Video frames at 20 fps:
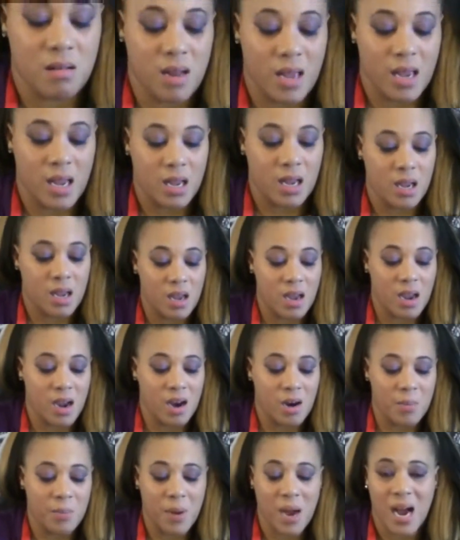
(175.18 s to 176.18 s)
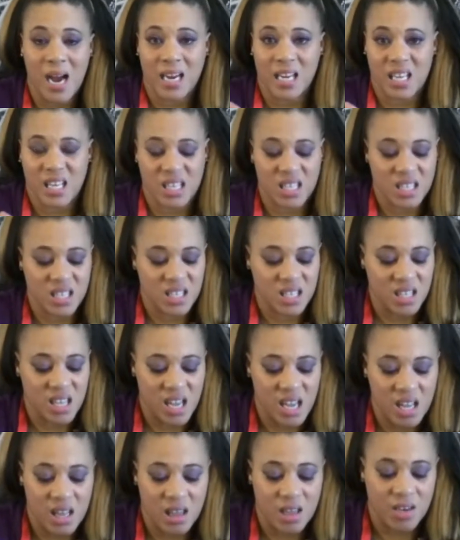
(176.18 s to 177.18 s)
like air pockets
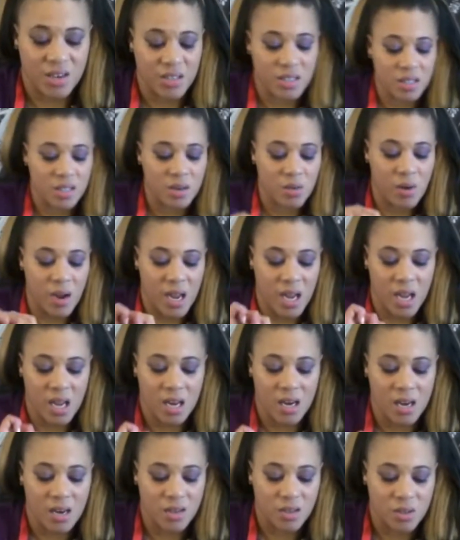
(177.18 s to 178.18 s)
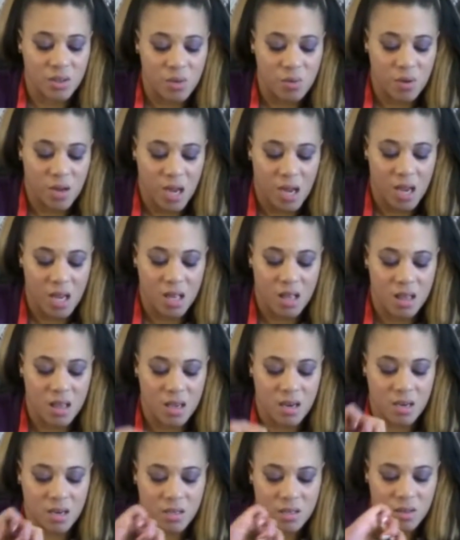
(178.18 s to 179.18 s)
that there's no egg, there's no cake
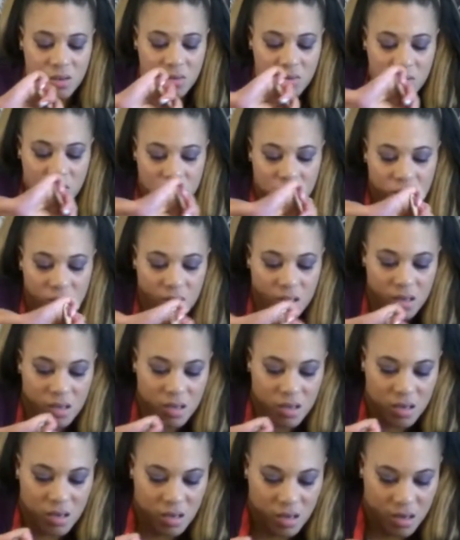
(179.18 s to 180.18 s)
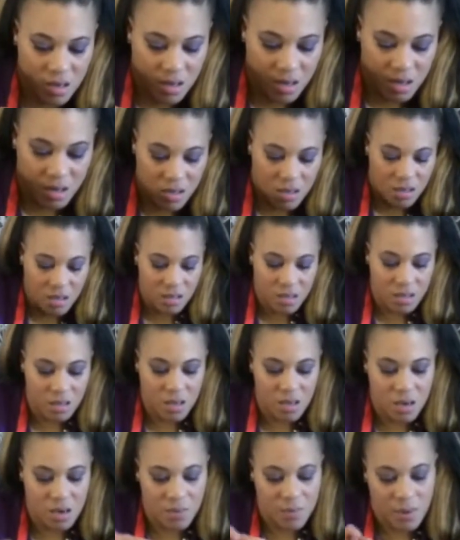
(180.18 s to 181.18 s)
there. So you just
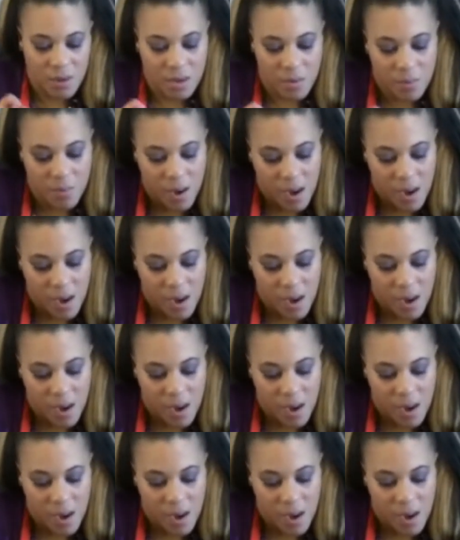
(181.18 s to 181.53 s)
get up at the